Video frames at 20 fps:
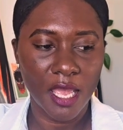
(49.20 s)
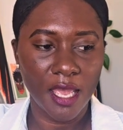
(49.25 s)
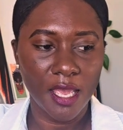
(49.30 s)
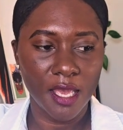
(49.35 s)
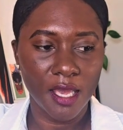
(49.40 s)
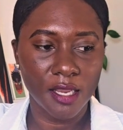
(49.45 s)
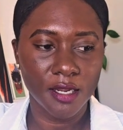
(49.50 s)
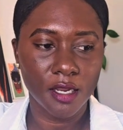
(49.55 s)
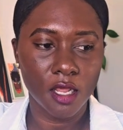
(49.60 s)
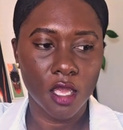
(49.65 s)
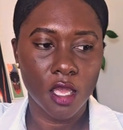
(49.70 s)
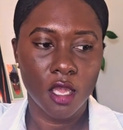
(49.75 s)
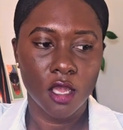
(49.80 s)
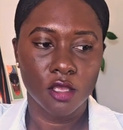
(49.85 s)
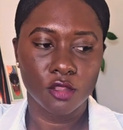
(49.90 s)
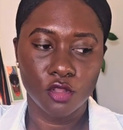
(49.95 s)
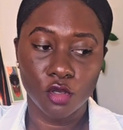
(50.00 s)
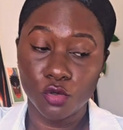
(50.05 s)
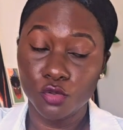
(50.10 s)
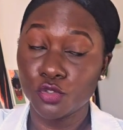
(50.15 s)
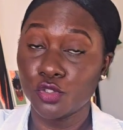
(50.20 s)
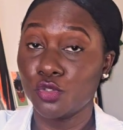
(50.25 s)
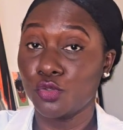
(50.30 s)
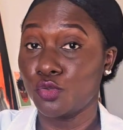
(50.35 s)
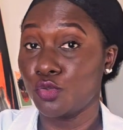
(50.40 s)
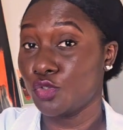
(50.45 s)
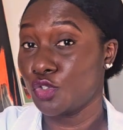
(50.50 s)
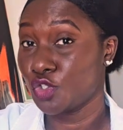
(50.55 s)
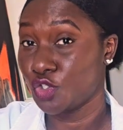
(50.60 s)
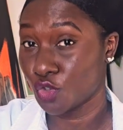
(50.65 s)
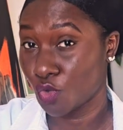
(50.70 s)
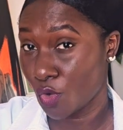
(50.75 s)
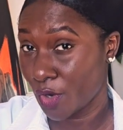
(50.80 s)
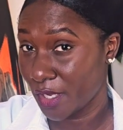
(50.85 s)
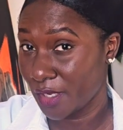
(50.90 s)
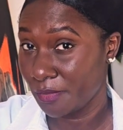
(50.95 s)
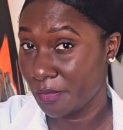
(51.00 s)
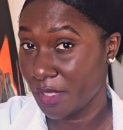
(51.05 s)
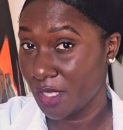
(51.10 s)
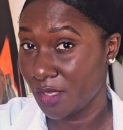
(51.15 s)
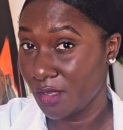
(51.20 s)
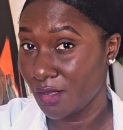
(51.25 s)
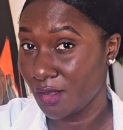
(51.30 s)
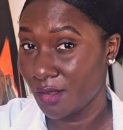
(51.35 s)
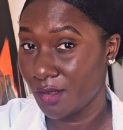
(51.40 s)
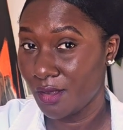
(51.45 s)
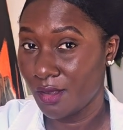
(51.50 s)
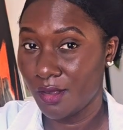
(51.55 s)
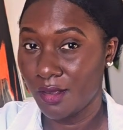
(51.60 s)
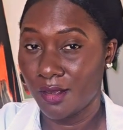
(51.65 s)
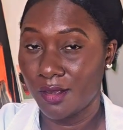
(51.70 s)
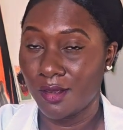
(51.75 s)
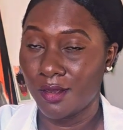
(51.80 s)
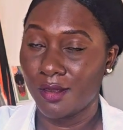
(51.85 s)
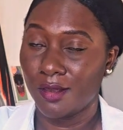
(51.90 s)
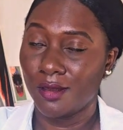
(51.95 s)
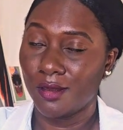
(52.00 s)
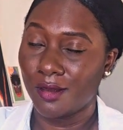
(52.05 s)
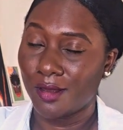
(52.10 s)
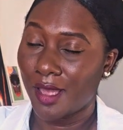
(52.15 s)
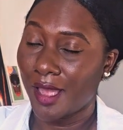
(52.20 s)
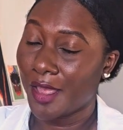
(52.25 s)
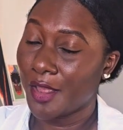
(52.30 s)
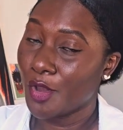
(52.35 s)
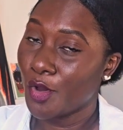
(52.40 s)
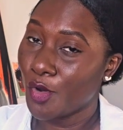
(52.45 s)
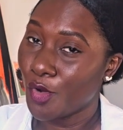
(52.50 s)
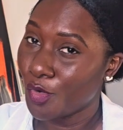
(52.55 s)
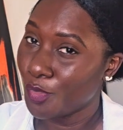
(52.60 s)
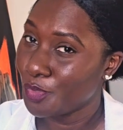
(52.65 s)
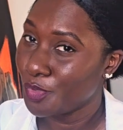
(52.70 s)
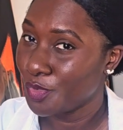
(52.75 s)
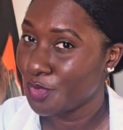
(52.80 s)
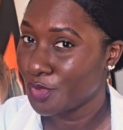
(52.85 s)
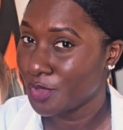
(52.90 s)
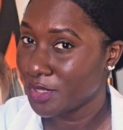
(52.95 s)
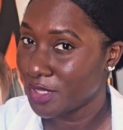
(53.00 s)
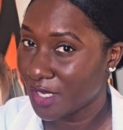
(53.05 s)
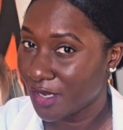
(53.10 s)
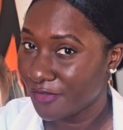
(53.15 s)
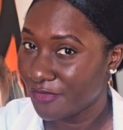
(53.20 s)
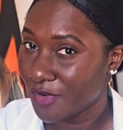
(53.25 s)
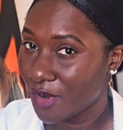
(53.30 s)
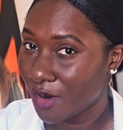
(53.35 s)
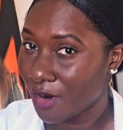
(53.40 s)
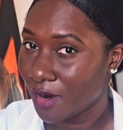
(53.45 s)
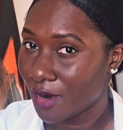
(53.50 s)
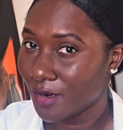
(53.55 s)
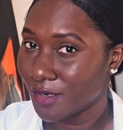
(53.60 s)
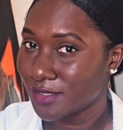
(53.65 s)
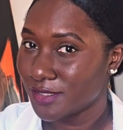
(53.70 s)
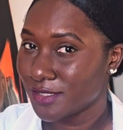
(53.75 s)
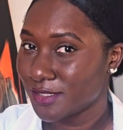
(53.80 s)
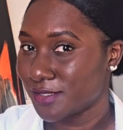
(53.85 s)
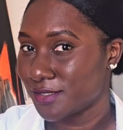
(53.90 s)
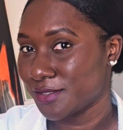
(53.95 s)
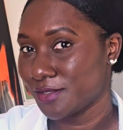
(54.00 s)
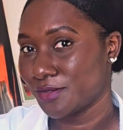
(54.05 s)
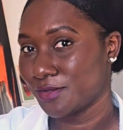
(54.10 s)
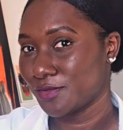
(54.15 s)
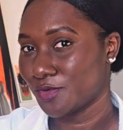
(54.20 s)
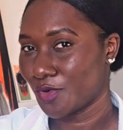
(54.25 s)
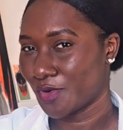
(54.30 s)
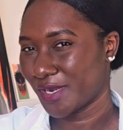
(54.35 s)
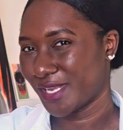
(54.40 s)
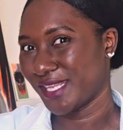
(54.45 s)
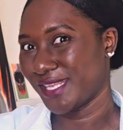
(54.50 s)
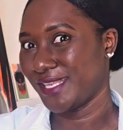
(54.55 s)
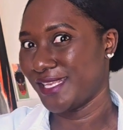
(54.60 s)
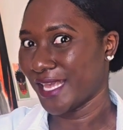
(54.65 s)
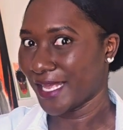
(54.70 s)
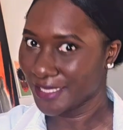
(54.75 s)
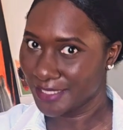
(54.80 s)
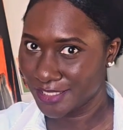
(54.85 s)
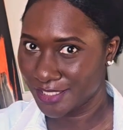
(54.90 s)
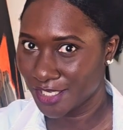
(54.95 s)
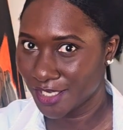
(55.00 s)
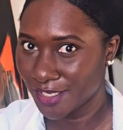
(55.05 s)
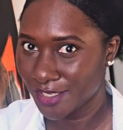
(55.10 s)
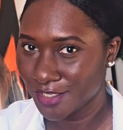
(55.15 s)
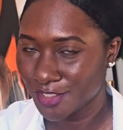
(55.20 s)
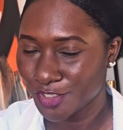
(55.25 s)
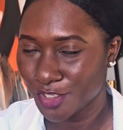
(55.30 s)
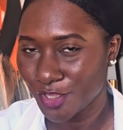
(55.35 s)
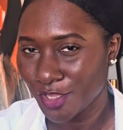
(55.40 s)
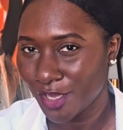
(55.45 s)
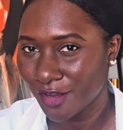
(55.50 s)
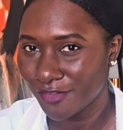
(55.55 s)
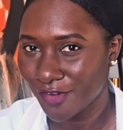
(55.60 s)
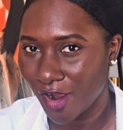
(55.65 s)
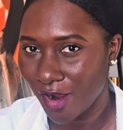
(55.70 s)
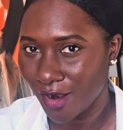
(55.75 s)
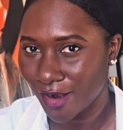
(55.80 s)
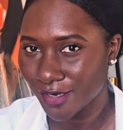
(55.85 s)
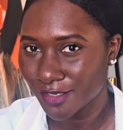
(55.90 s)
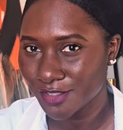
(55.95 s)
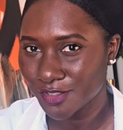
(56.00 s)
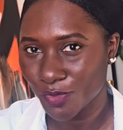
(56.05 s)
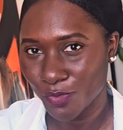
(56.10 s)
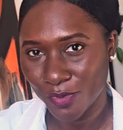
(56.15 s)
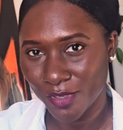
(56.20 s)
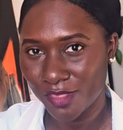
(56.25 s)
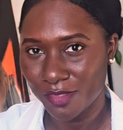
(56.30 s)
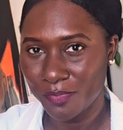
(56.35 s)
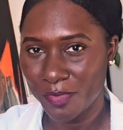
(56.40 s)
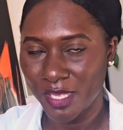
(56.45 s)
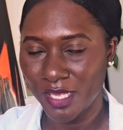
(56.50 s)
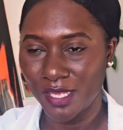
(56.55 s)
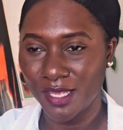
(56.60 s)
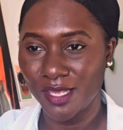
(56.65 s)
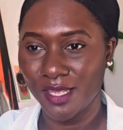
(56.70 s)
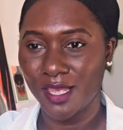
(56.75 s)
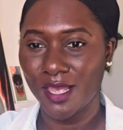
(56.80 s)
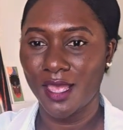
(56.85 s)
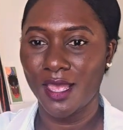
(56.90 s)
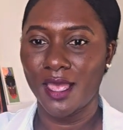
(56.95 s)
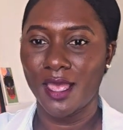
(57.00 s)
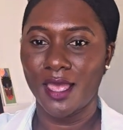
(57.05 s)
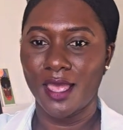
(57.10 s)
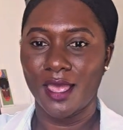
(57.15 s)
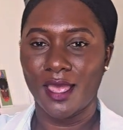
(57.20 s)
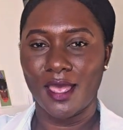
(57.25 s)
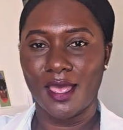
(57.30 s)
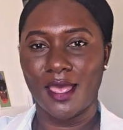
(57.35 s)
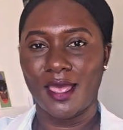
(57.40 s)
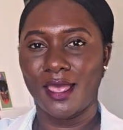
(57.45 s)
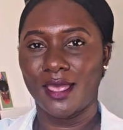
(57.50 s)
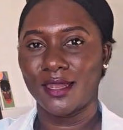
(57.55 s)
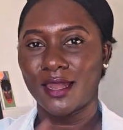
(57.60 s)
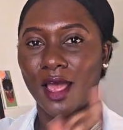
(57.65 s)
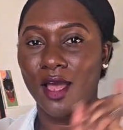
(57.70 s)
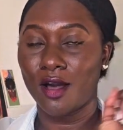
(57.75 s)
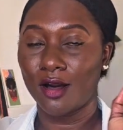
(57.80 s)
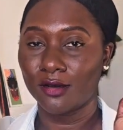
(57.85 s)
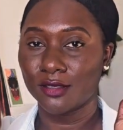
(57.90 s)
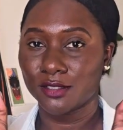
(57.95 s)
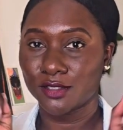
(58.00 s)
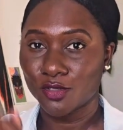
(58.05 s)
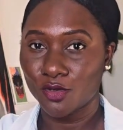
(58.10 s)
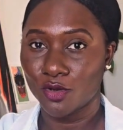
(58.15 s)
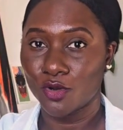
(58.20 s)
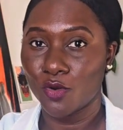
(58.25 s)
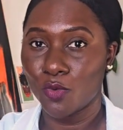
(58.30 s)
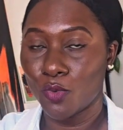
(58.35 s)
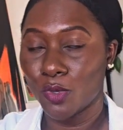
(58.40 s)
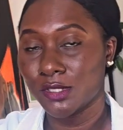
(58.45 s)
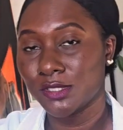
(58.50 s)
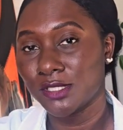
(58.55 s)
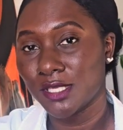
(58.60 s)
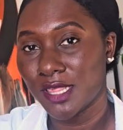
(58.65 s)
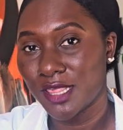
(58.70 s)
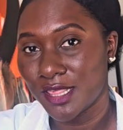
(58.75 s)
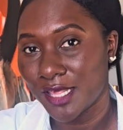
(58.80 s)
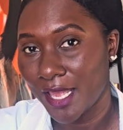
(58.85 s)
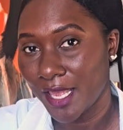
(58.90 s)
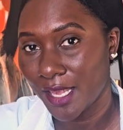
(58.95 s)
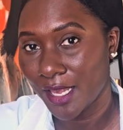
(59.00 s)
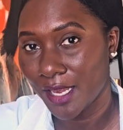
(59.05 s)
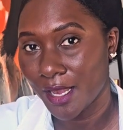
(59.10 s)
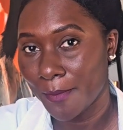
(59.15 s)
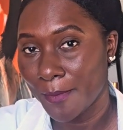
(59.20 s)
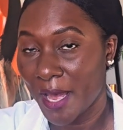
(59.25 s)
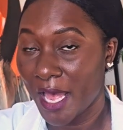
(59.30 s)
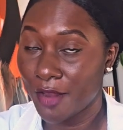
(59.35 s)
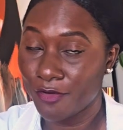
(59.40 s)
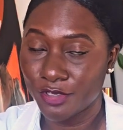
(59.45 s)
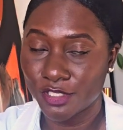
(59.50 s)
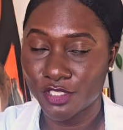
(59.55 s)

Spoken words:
and those who join me, I hope you love art or get to love art with me. And I also want to thank my